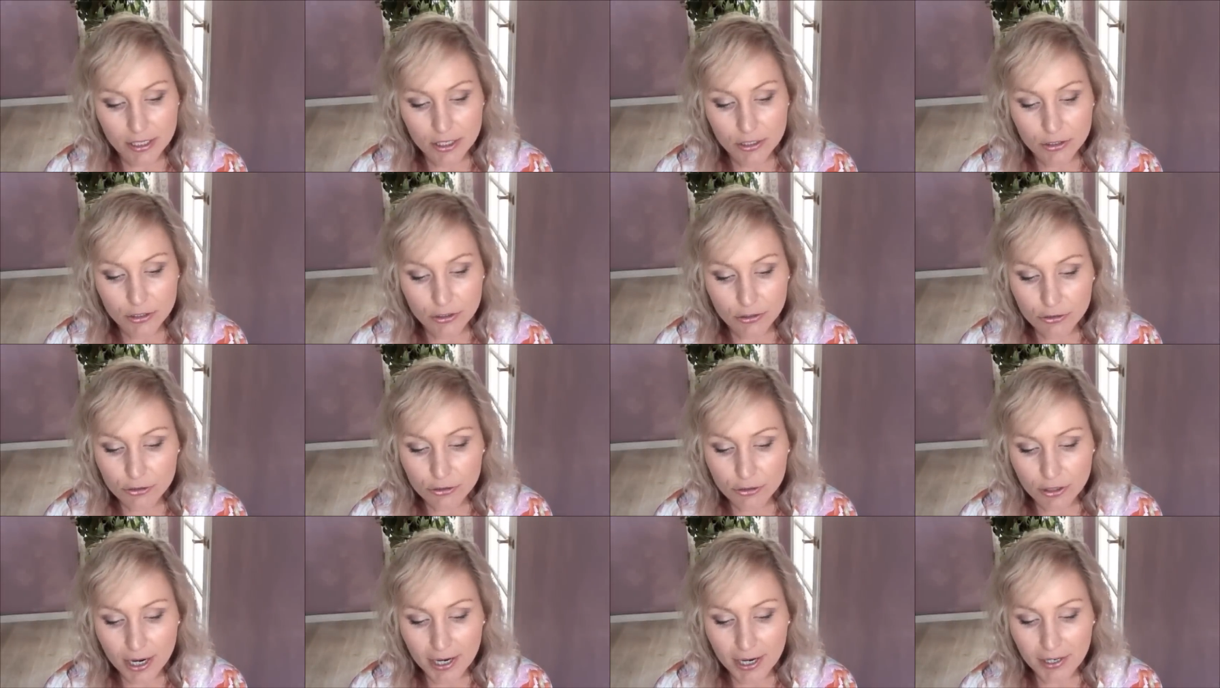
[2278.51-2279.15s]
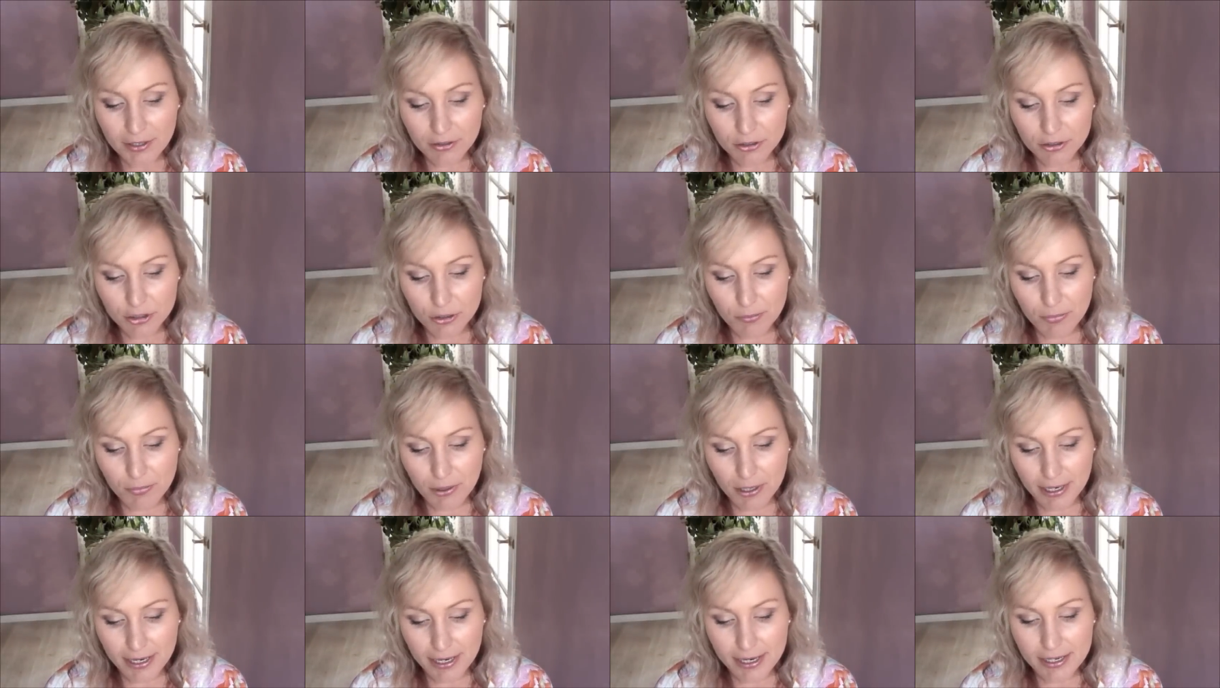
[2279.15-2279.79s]
so try not to
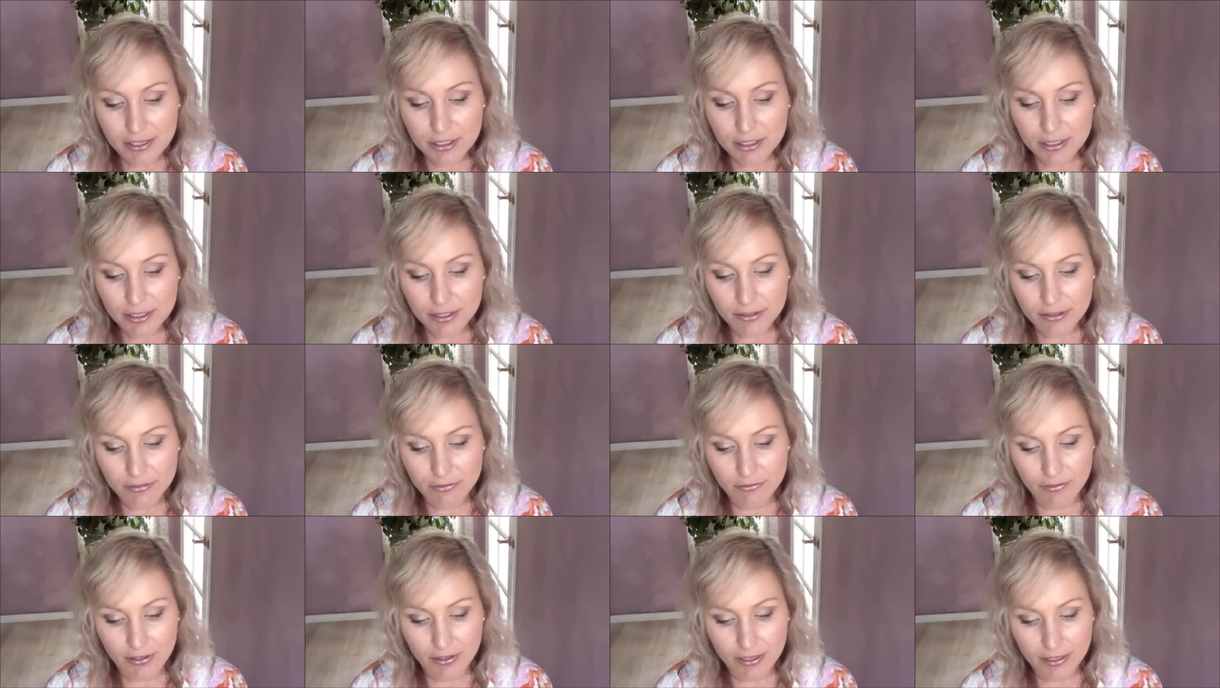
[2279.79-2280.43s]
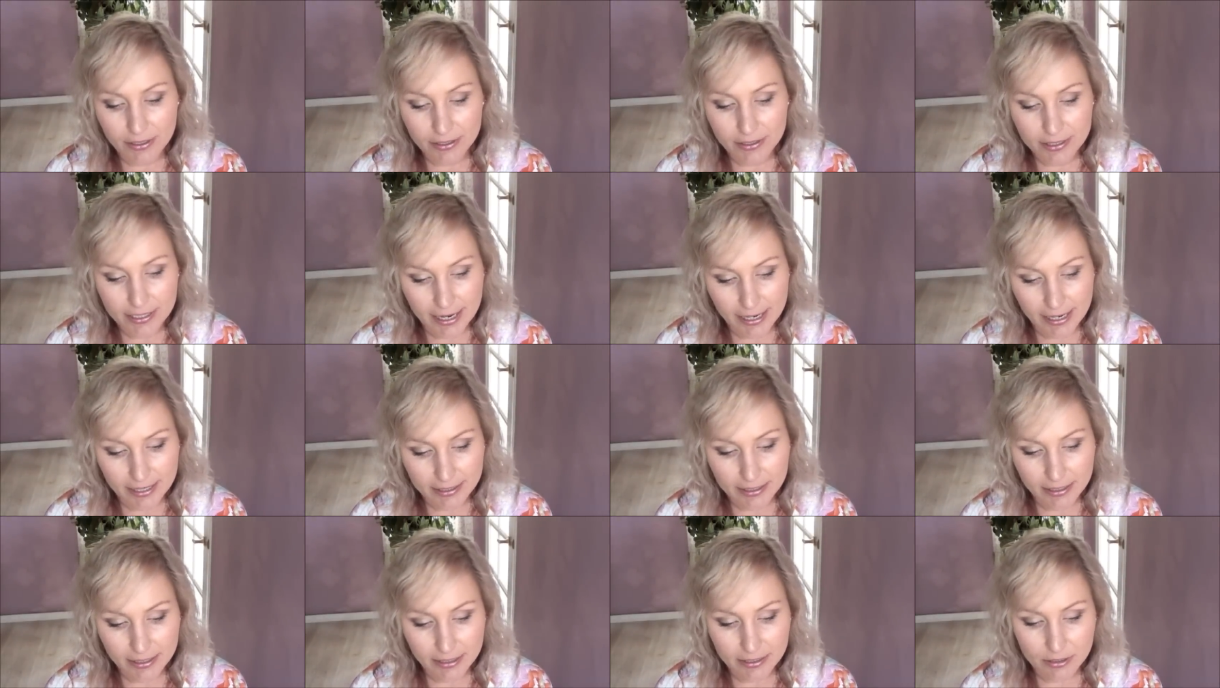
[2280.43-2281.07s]
buy into the fear
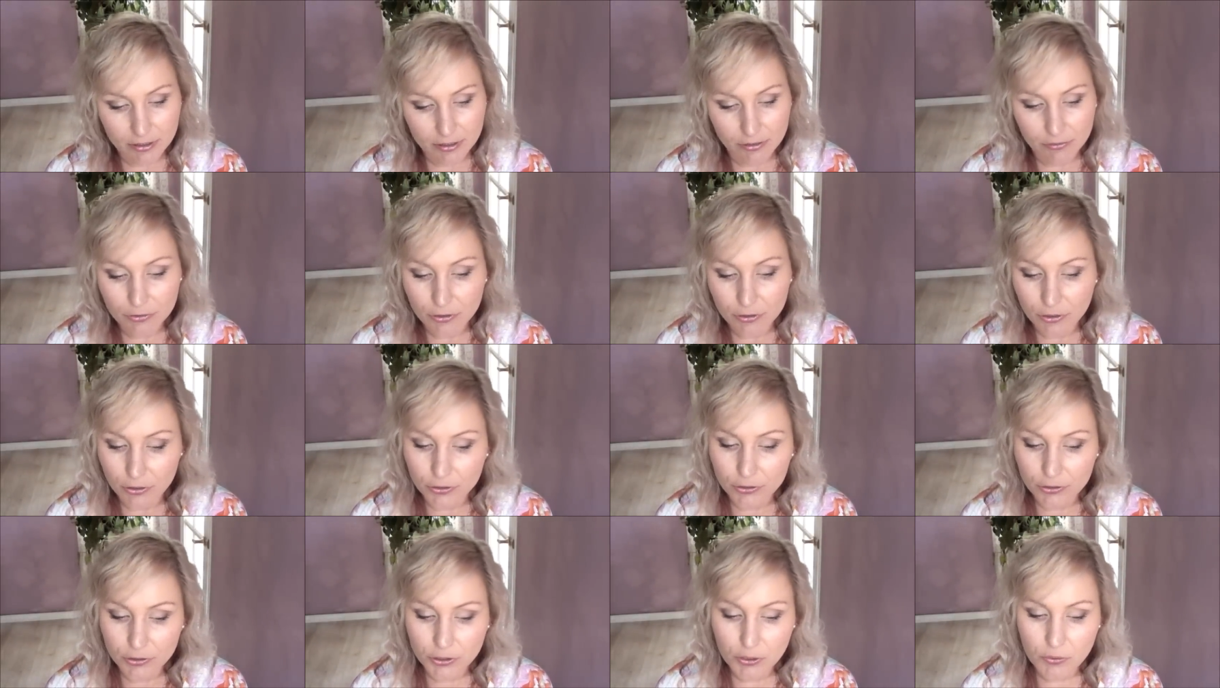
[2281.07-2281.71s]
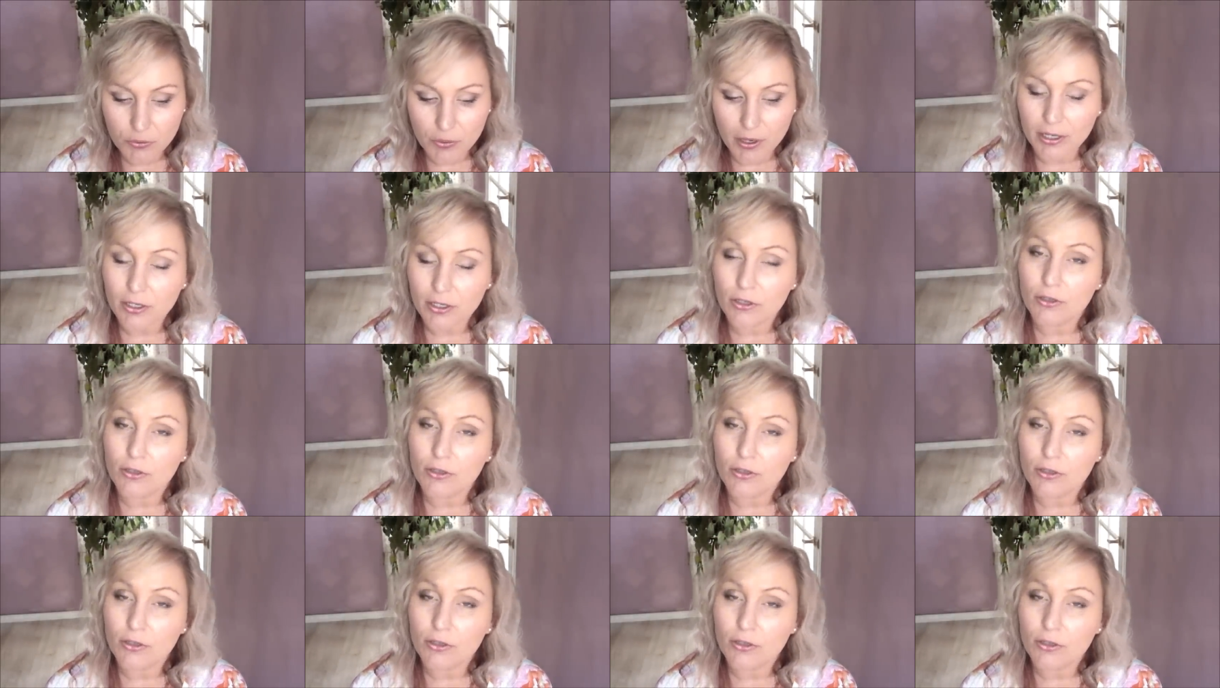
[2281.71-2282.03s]
tactics of those who are